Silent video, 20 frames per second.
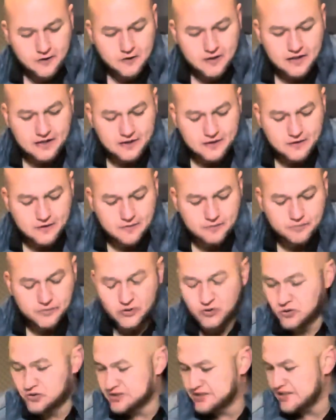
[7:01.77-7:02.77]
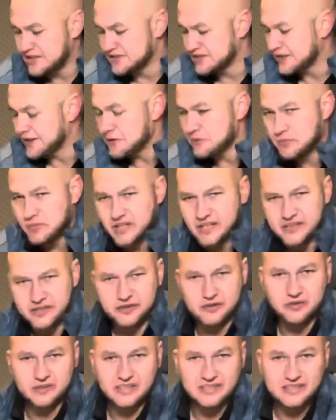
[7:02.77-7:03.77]
Because there's no
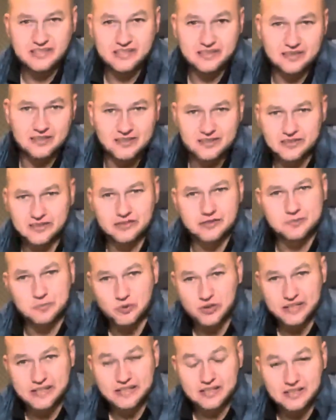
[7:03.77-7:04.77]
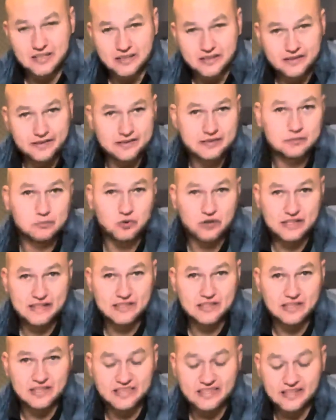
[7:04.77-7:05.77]
manual that says, listen, spray it like this, spray it
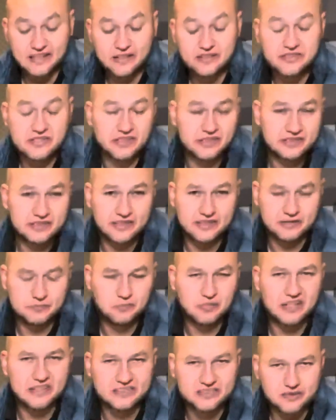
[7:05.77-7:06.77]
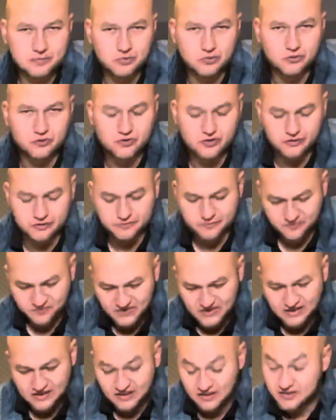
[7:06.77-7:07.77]
like that. It just says paintable grill.
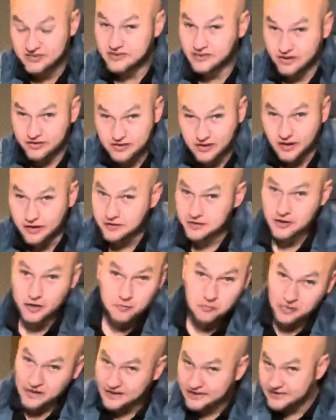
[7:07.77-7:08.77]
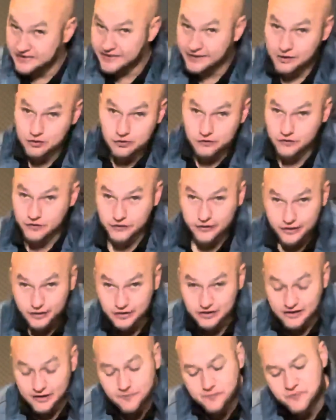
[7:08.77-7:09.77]
So don't go painting it with a
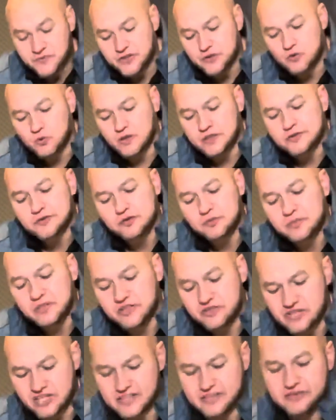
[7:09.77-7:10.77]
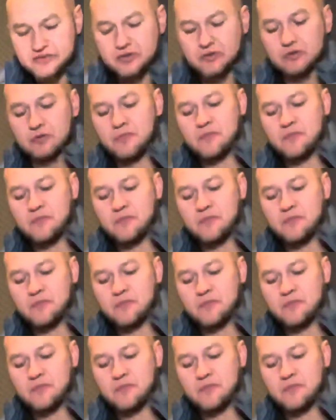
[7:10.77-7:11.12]
roller. You want to be gentle.